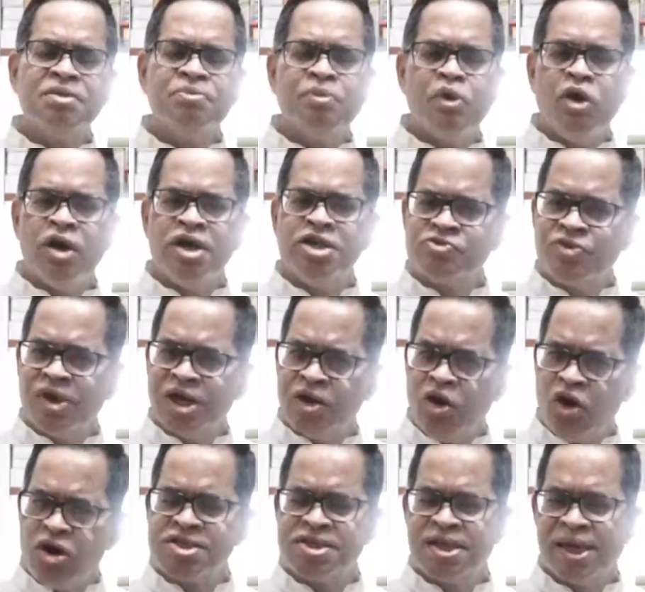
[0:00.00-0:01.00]
and boys were
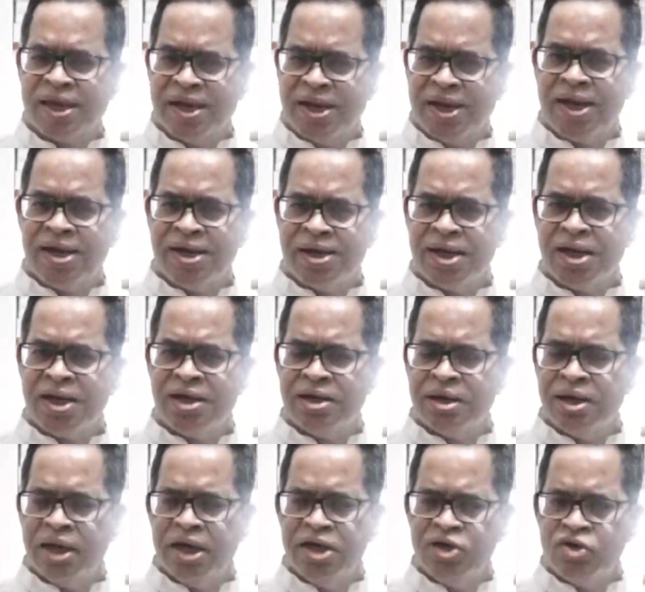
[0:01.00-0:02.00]
not segregated
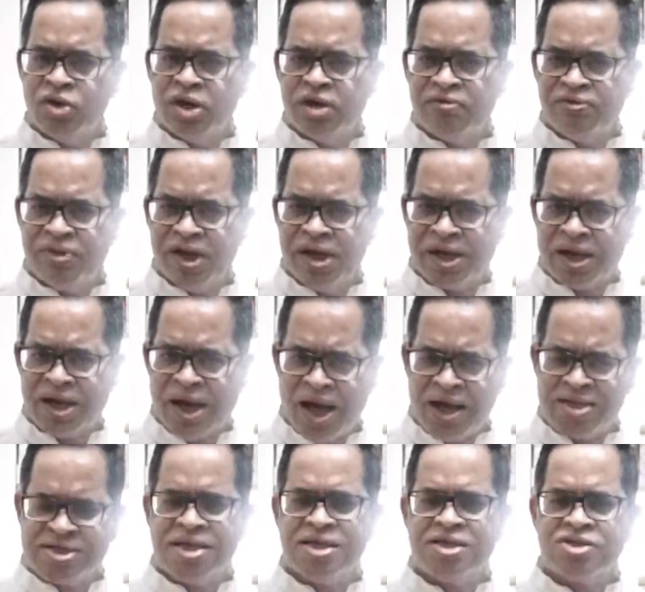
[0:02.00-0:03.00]
into different
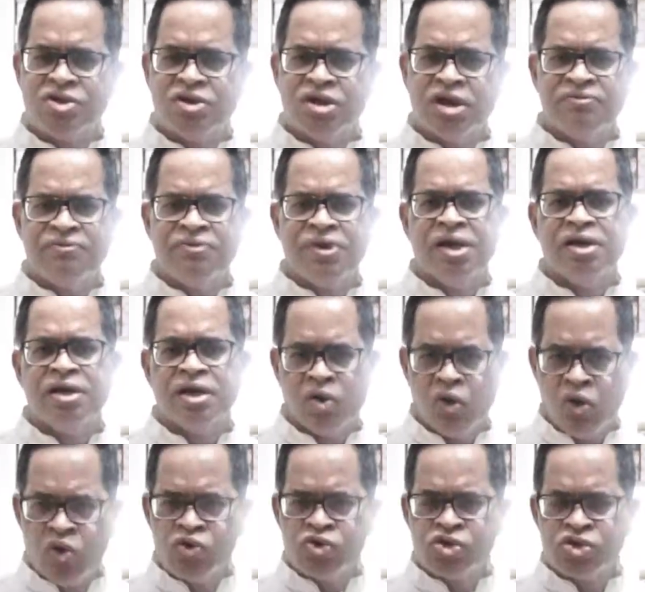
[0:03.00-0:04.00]
classes or different
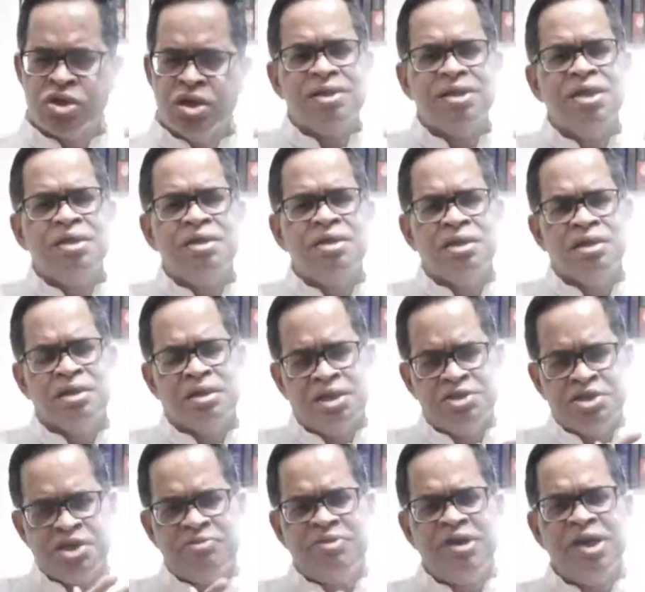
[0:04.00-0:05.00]
rows, the
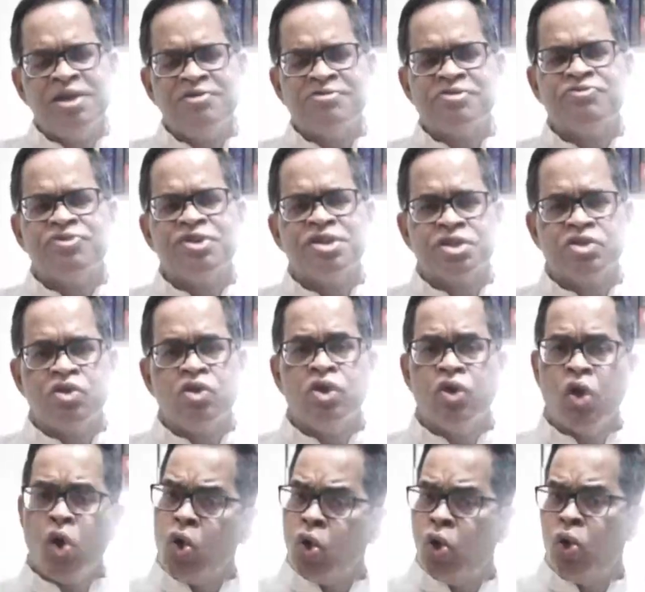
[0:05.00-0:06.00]
conservatives first
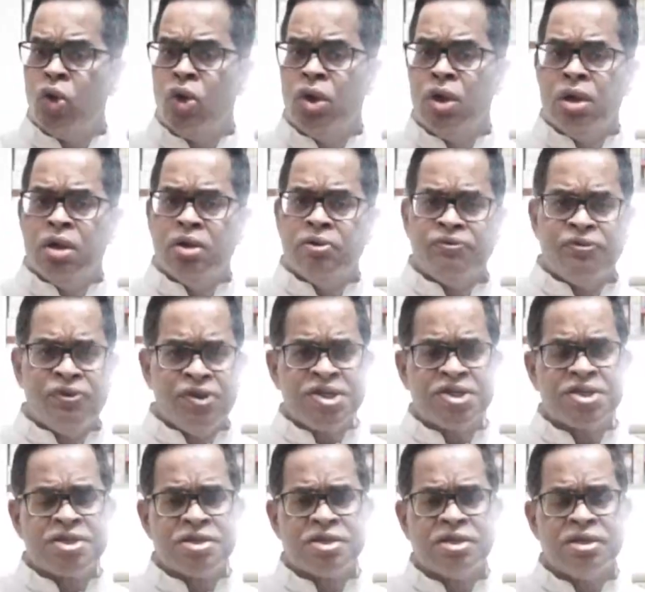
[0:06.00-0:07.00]
told, oh,
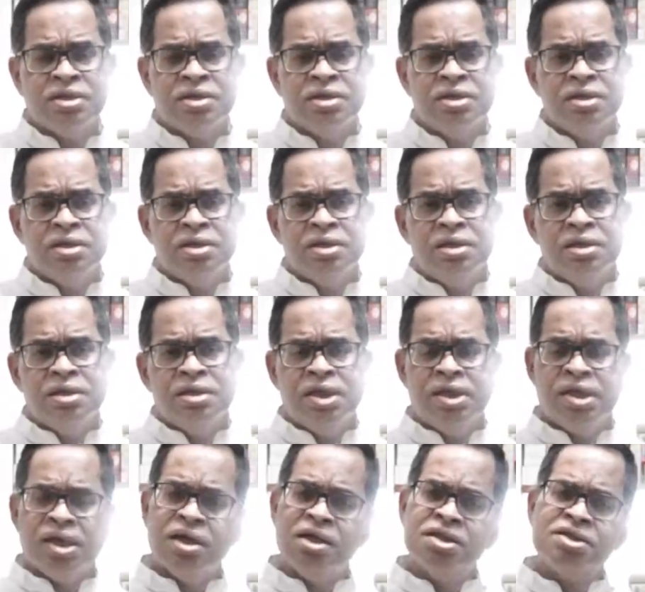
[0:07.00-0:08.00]
first
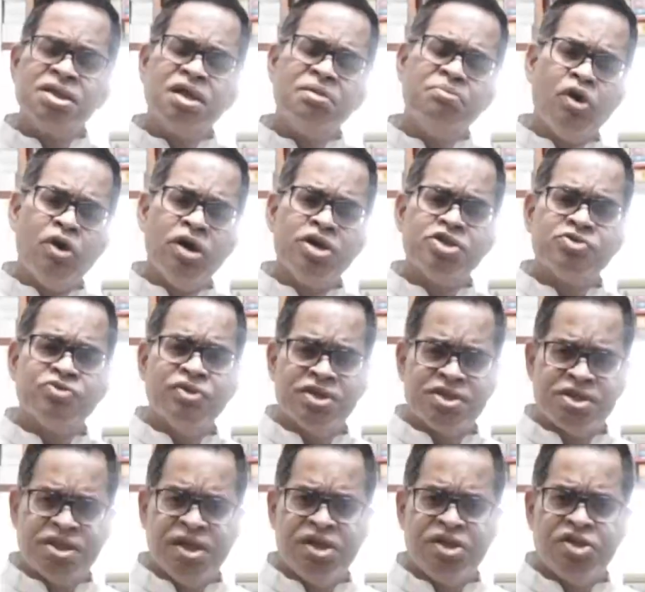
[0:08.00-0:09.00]
the girls and boys will
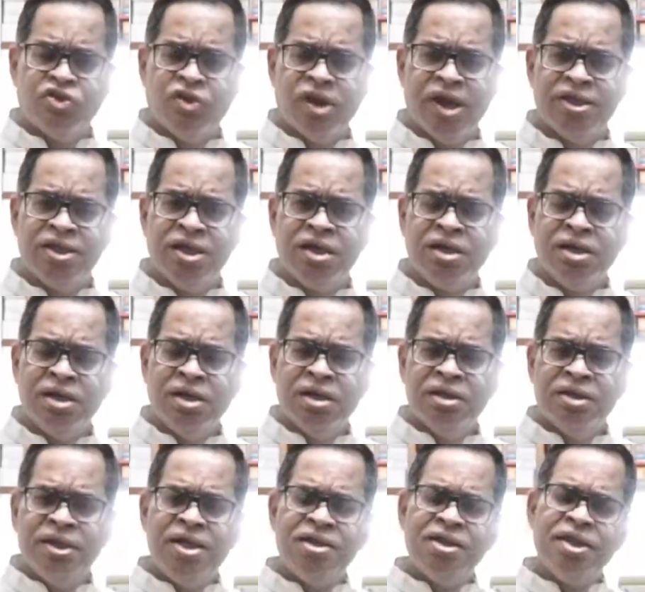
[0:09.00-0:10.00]
sit together,
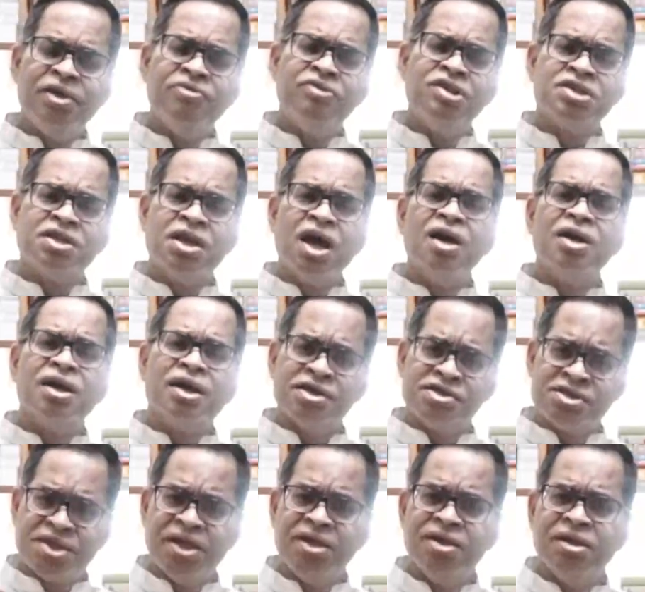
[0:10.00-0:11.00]
then they will start
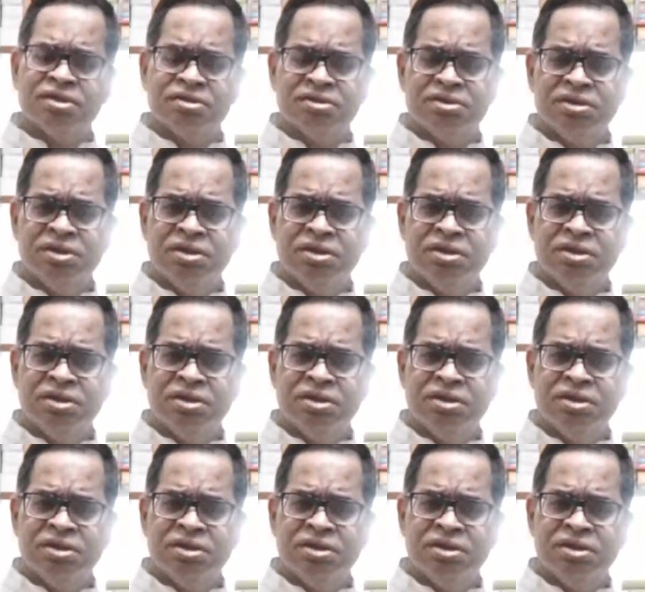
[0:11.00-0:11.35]
kissing